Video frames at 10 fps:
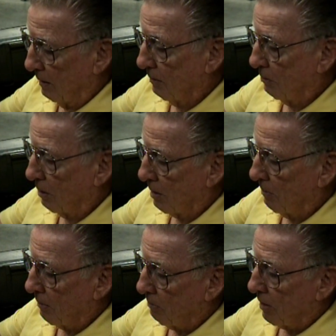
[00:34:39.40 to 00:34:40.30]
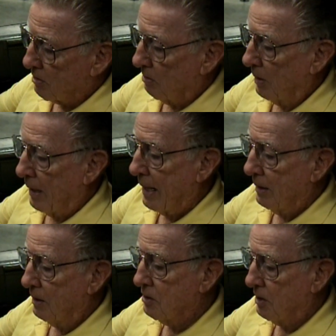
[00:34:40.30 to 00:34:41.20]
and talk about possibly
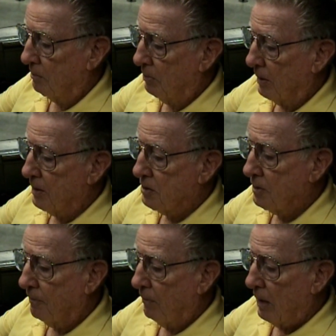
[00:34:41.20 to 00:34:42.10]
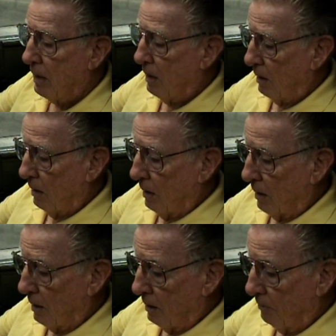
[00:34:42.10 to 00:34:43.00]
landing someplace.
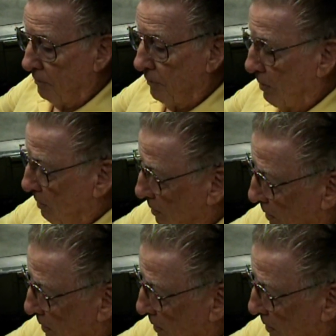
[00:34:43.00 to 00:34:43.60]
Um,